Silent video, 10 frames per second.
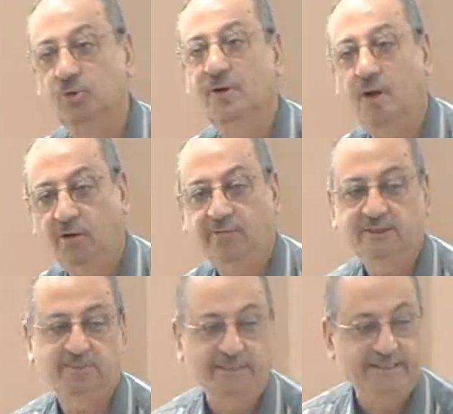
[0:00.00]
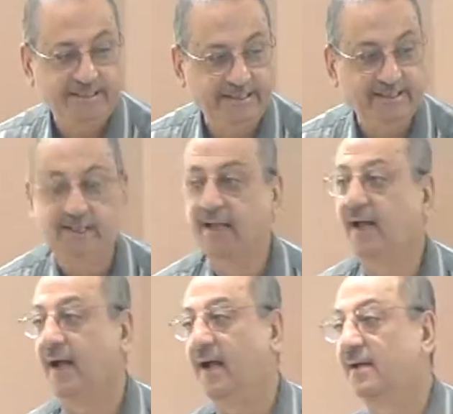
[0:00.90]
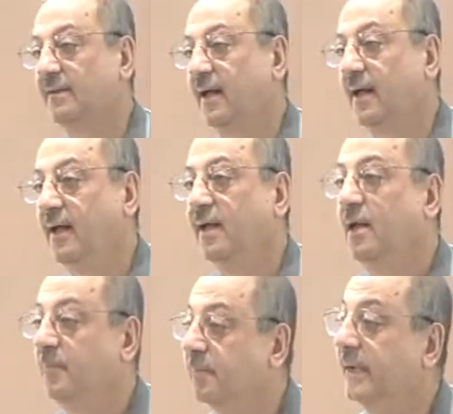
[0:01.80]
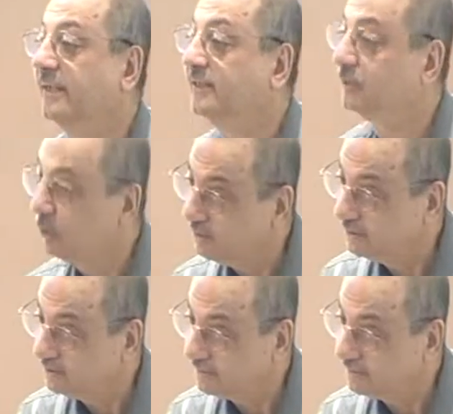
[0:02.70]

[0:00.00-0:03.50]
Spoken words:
always be reading Hada Baytun.